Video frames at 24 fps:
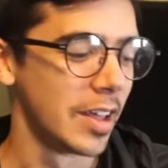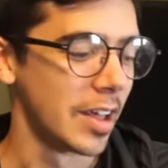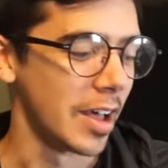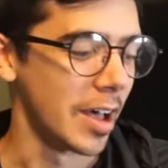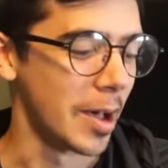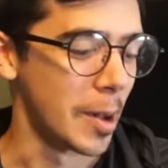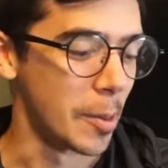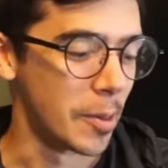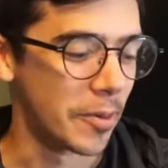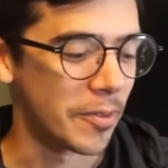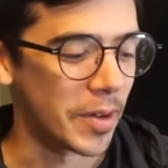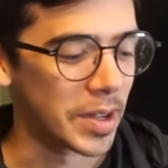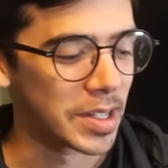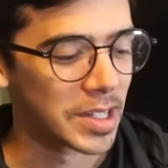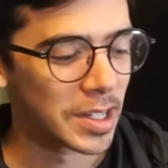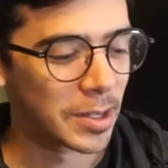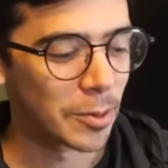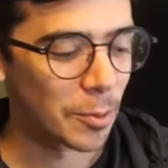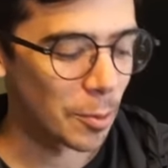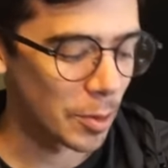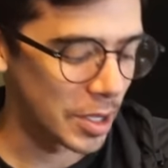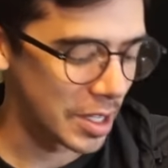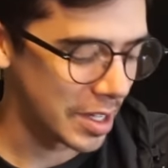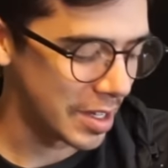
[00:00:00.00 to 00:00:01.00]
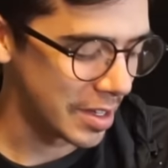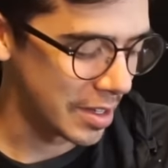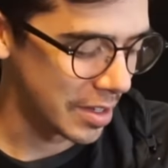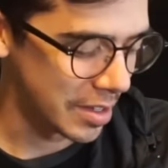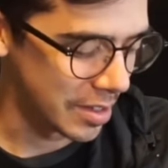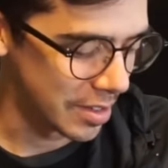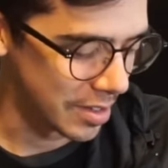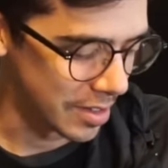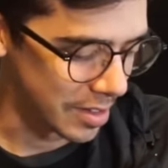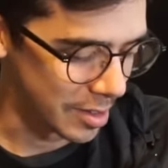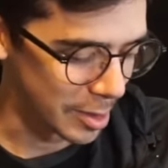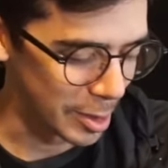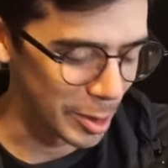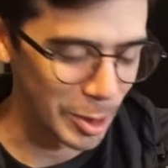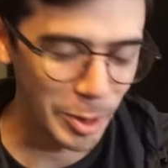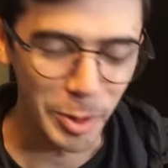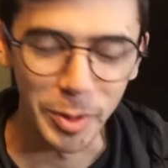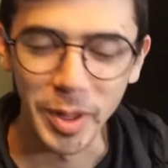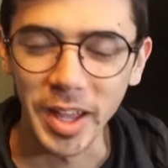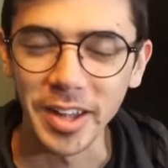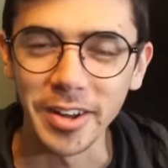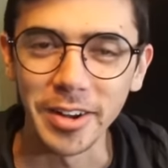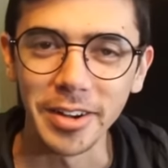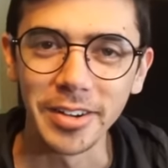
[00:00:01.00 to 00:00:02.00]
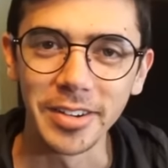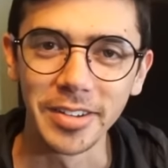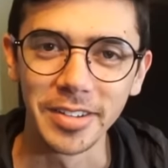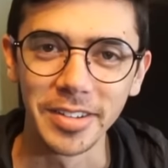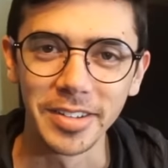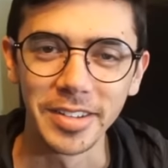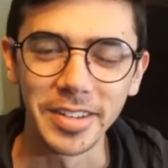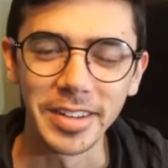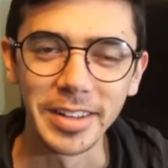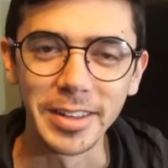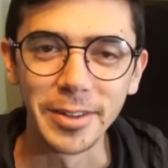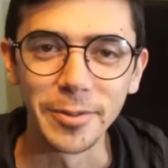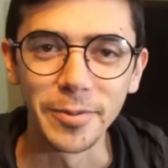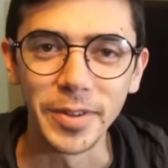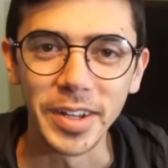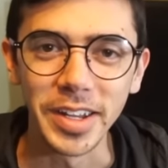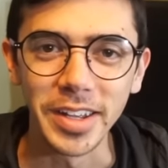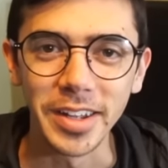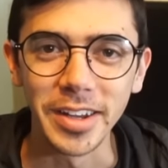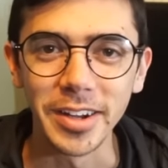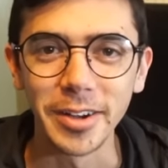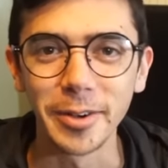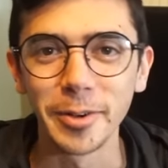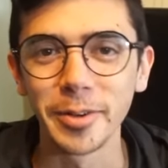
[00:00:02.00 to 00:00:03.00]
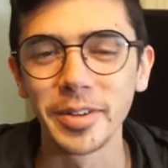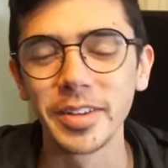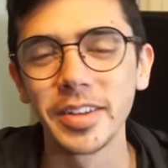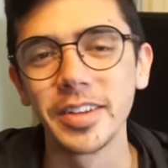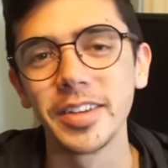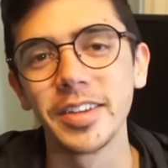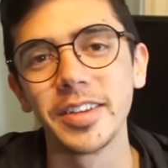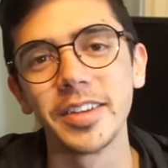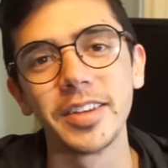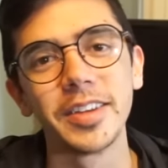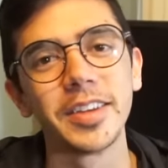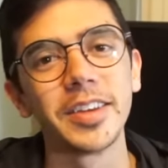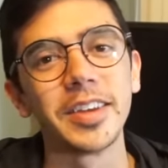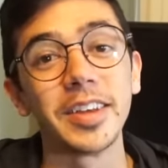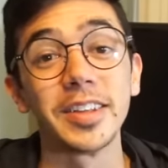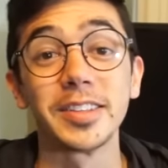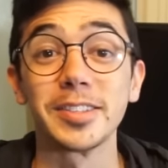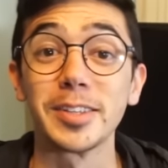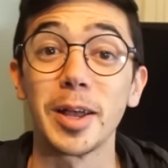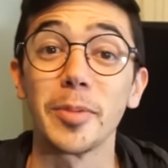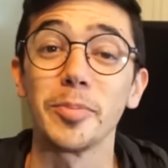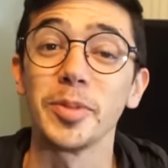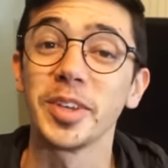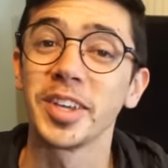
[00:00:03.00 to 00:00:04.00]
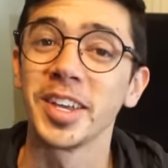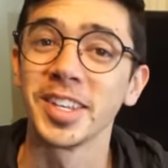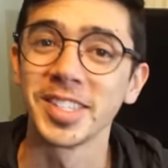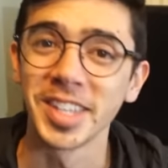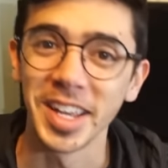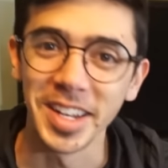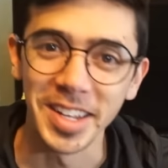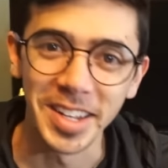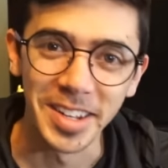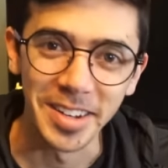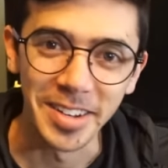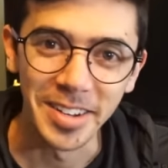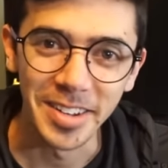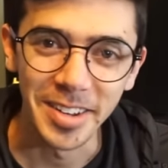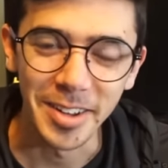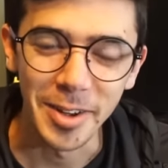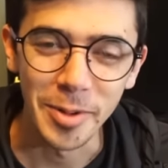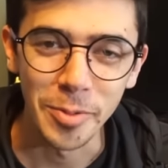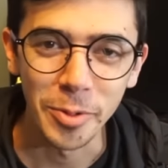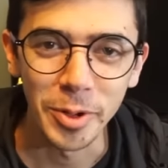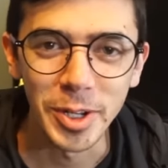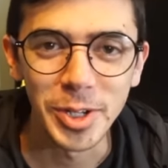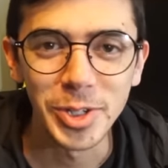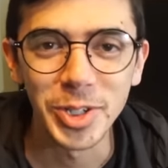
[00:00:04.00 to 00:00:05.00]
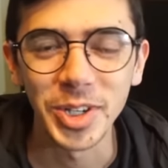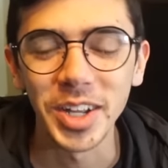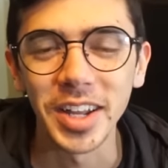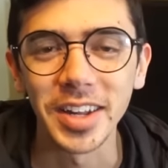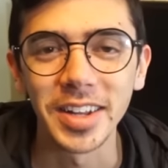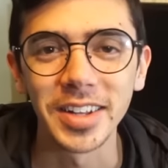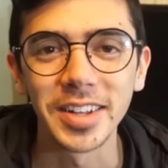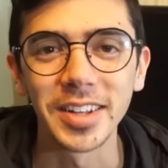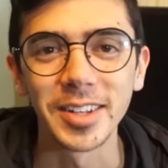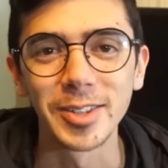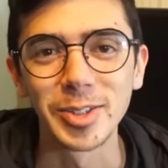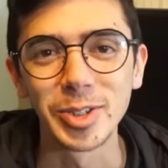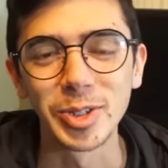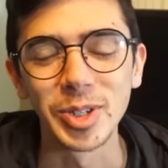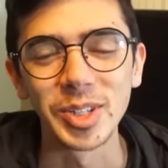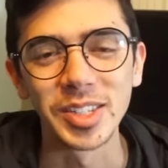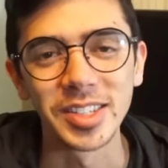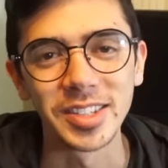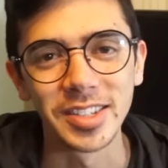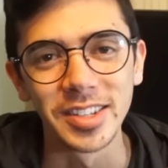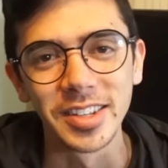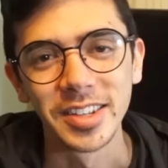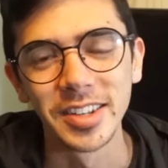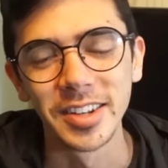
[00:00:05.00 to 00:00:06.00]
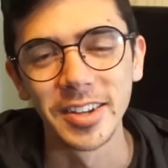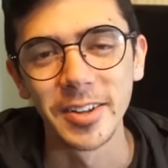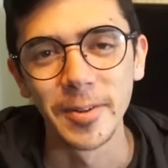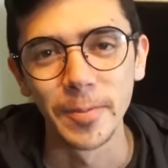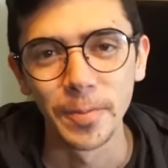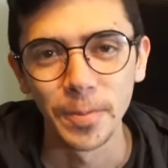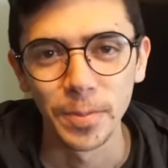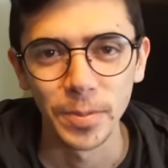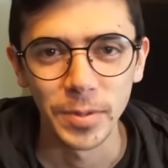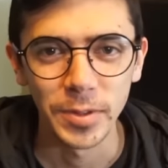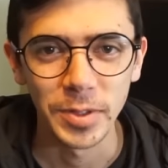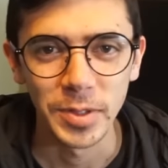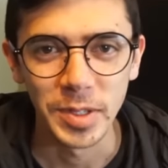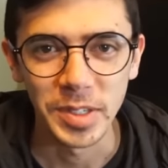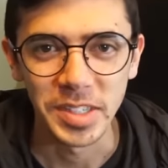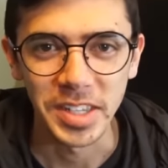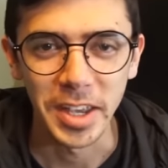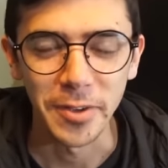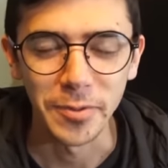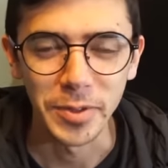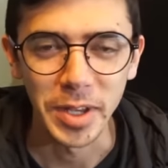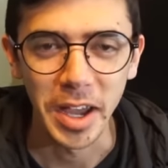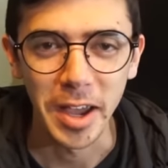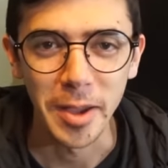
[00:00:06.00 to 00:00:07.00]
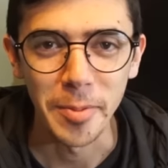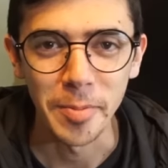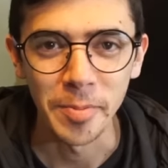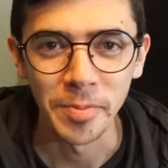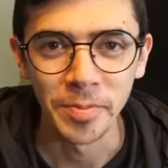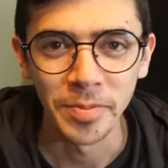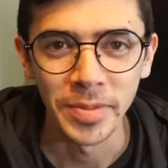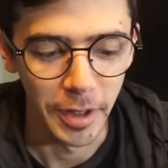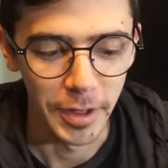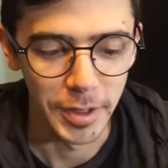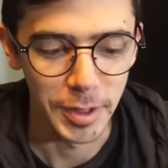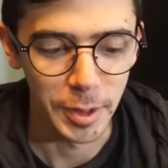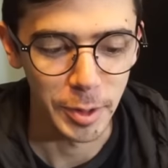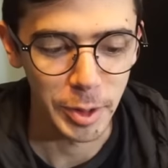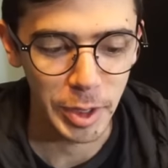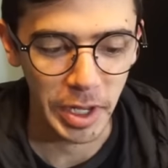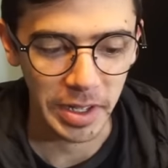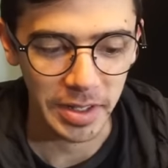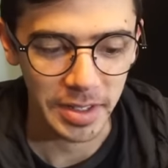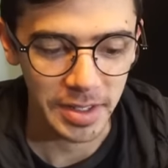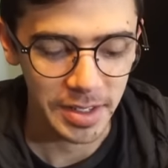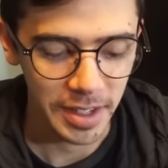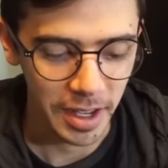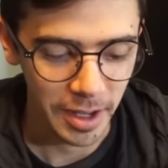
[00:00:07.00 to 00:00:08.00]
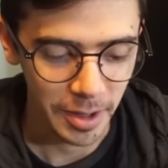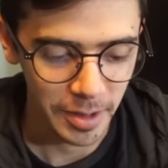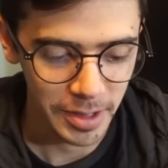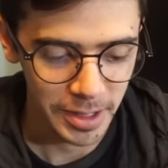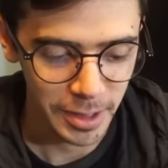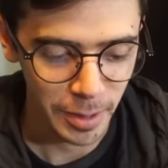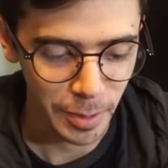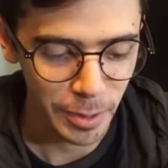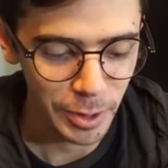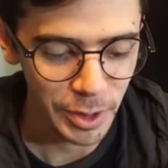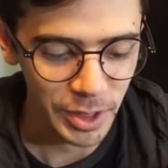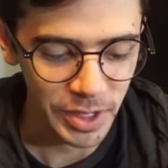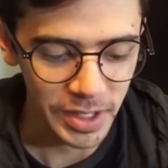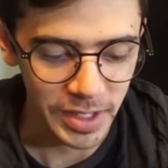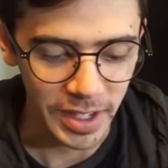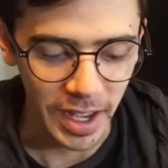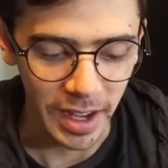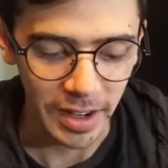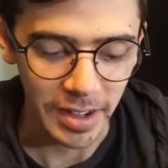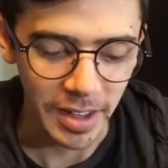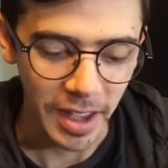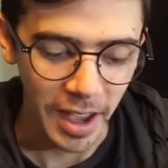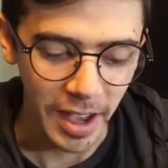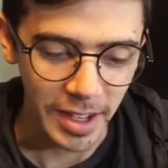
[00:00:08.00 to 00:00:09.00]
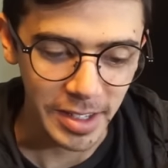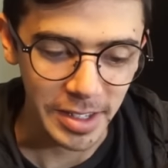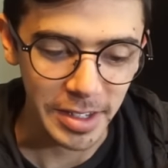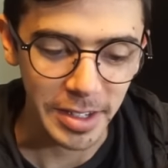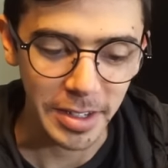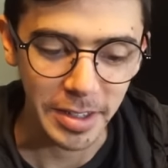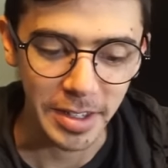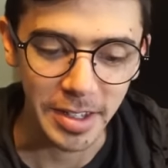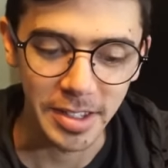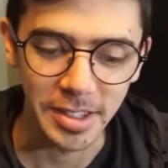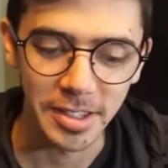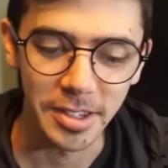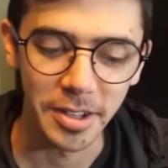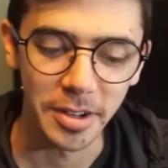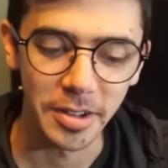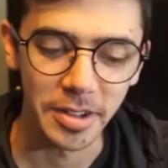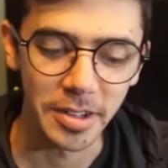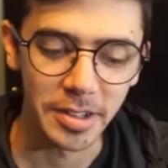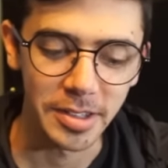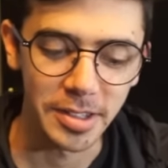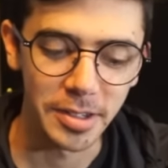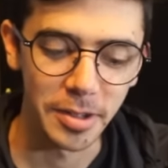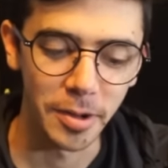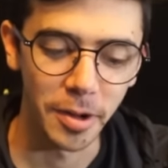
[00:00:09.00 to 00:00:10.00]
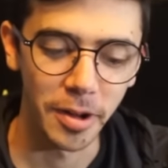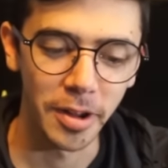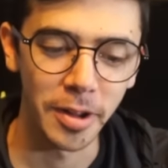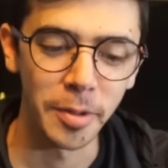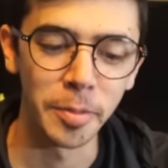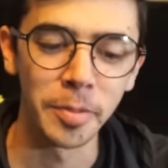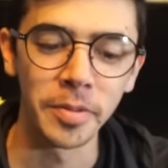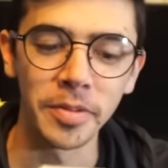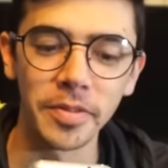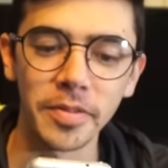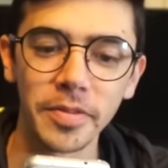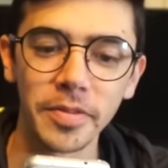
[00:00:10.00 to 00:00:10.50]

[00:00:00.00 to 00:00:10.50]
Um, if I didn't read your letter in the video, it's not because I didn't appreciate it, it's just to save time. Also check this out, someone just tagged Cassie in this on Instagram.